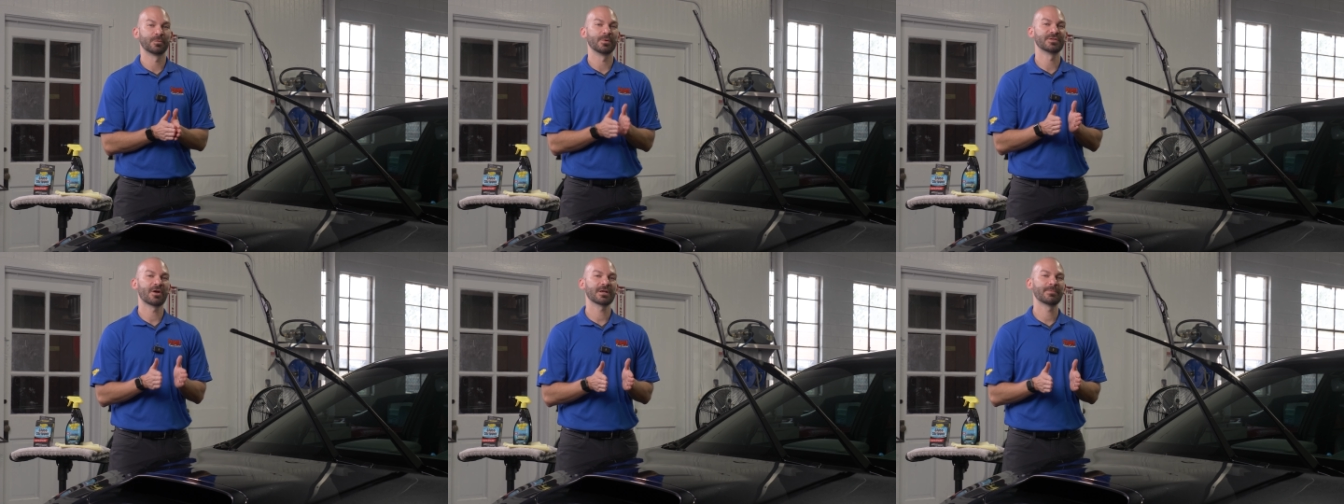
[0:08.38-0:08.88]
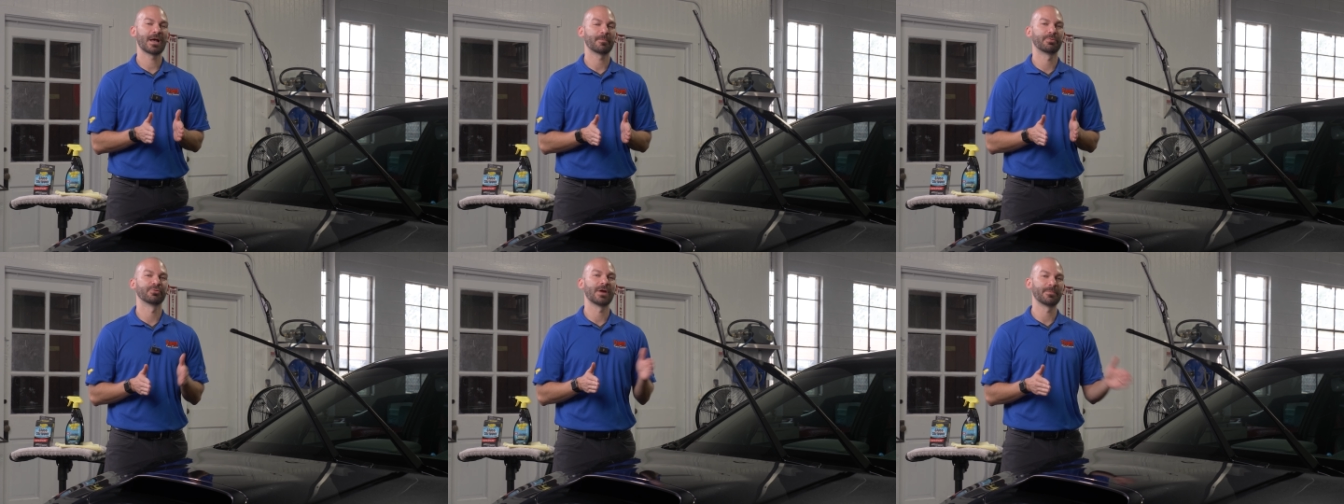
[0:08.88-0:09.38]
So when we talk
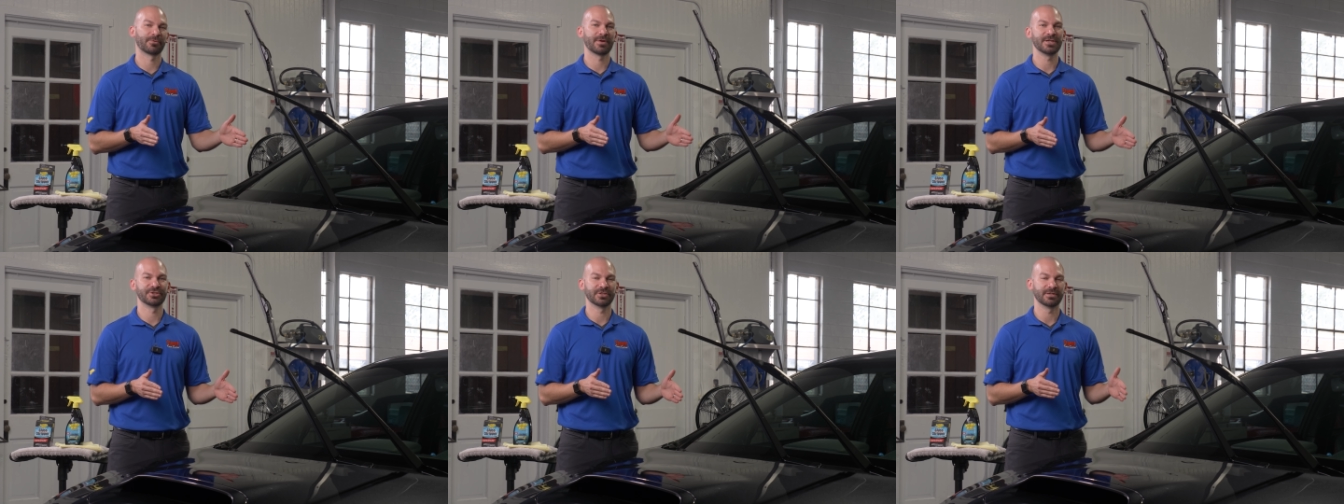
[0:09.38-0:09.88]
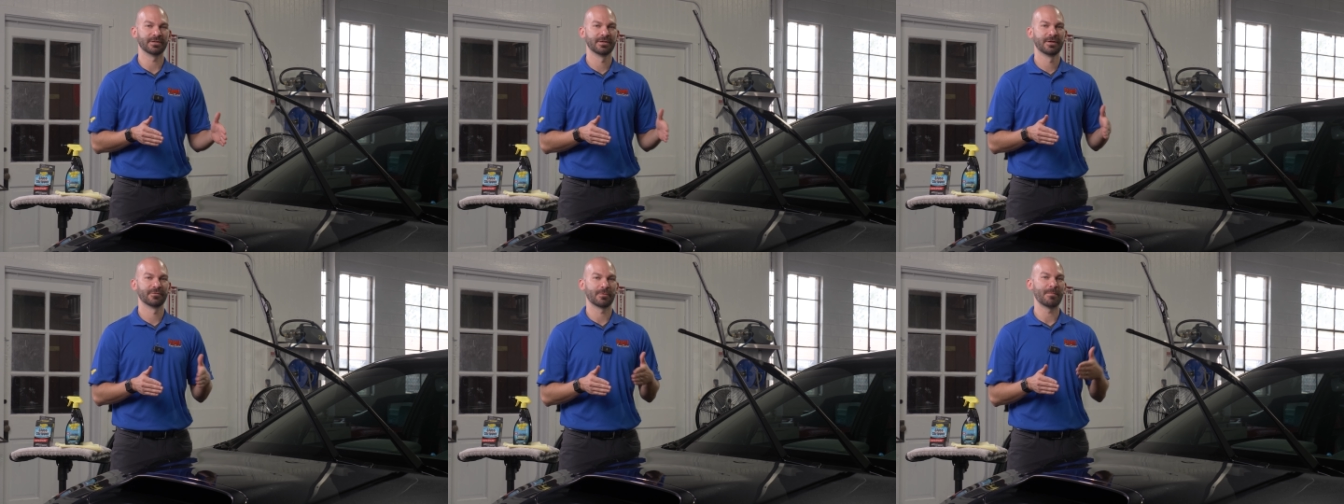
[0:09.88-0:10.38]
about preparation
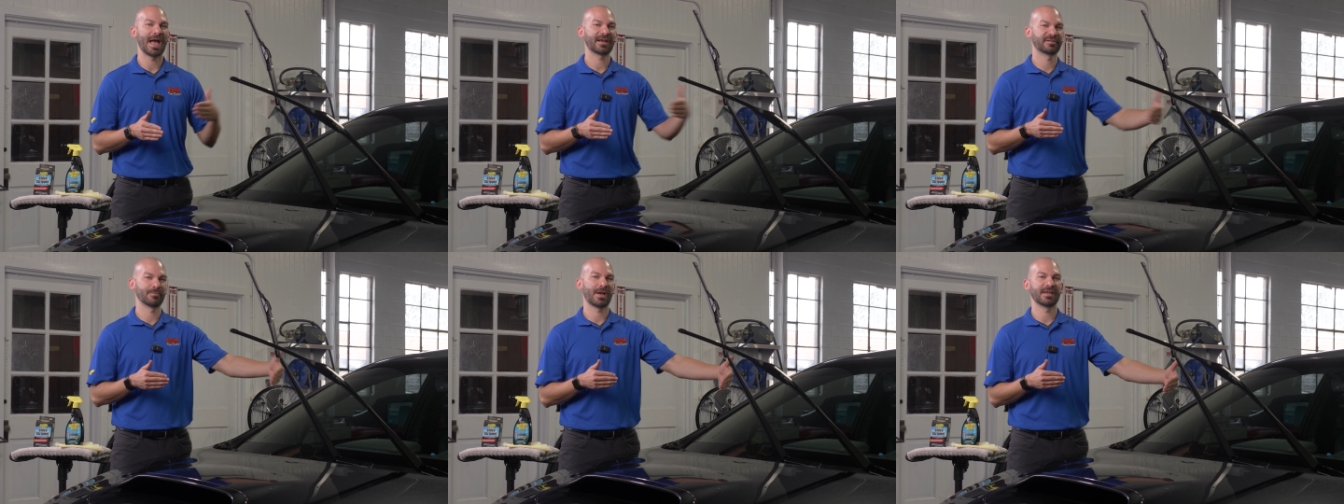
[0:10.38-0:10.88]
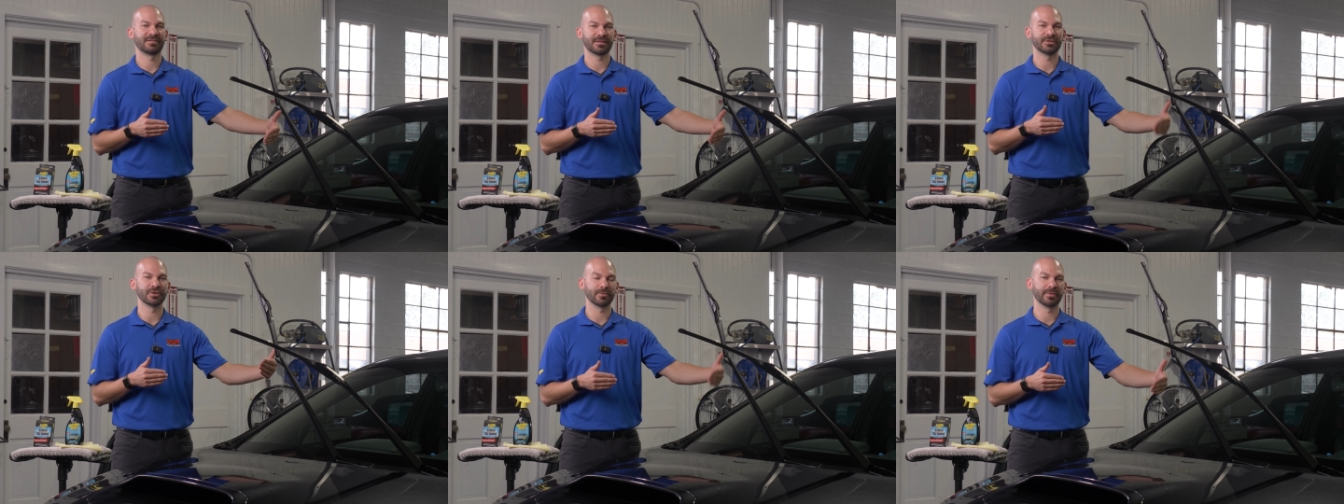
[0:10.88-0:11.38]
for maximizing
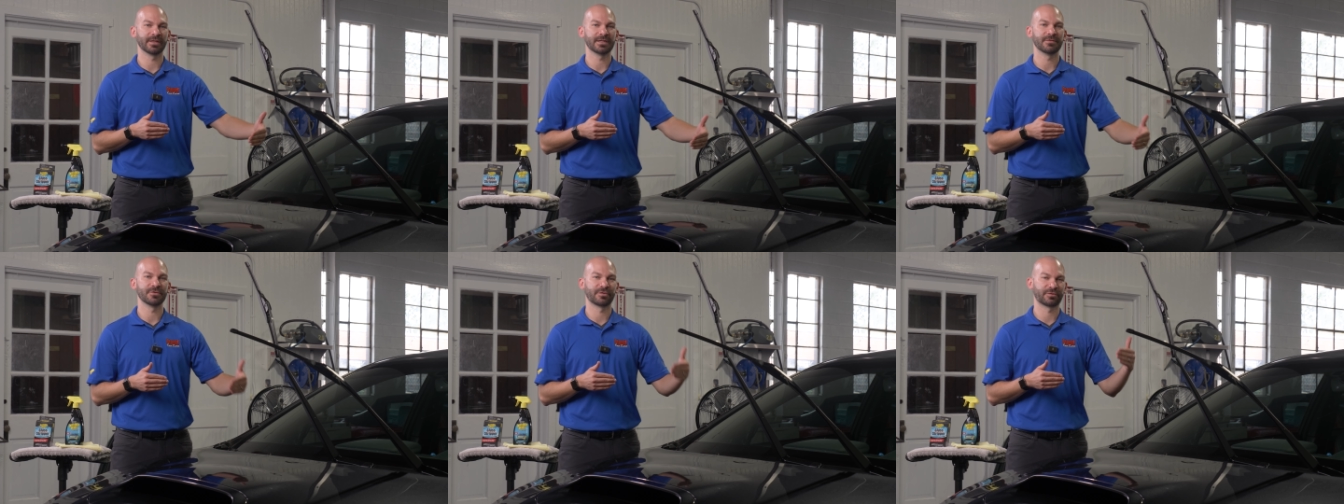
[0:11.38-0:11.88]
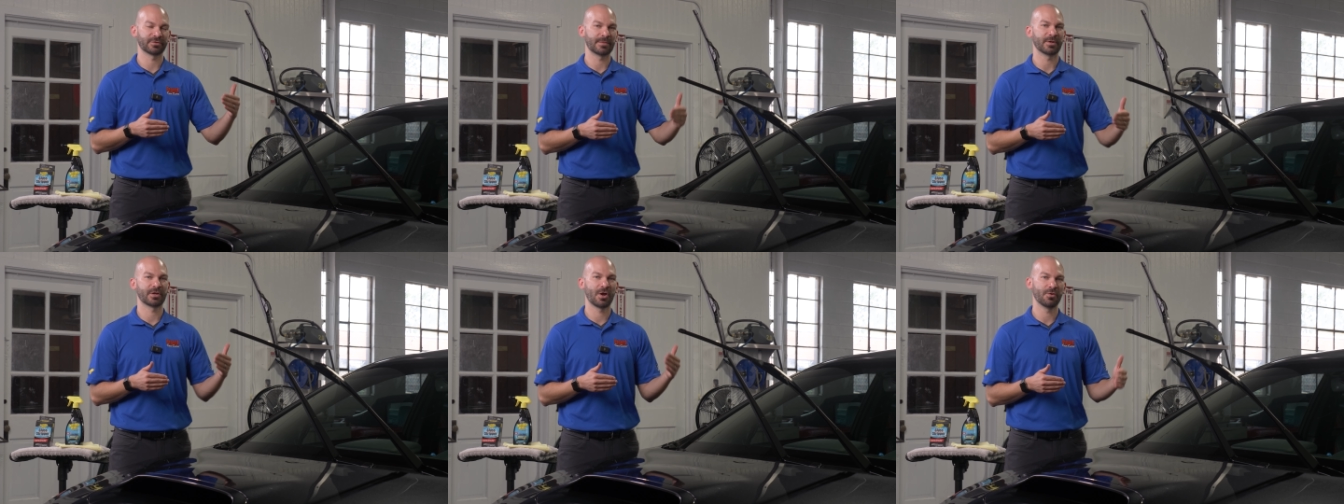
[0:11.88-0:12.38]
the durability of your
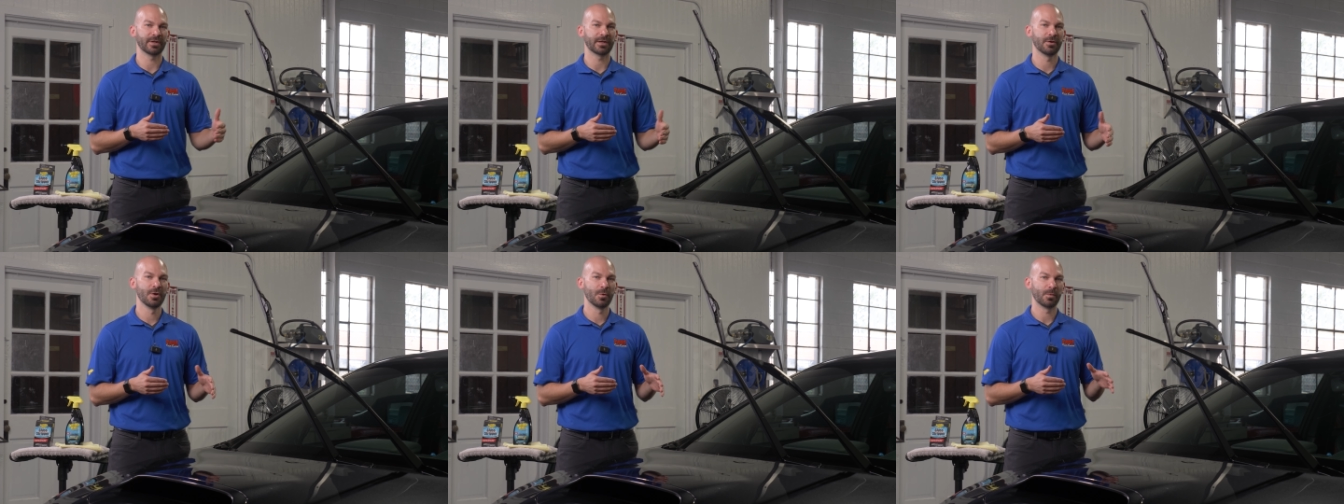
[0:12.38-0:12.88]
ceramic coating,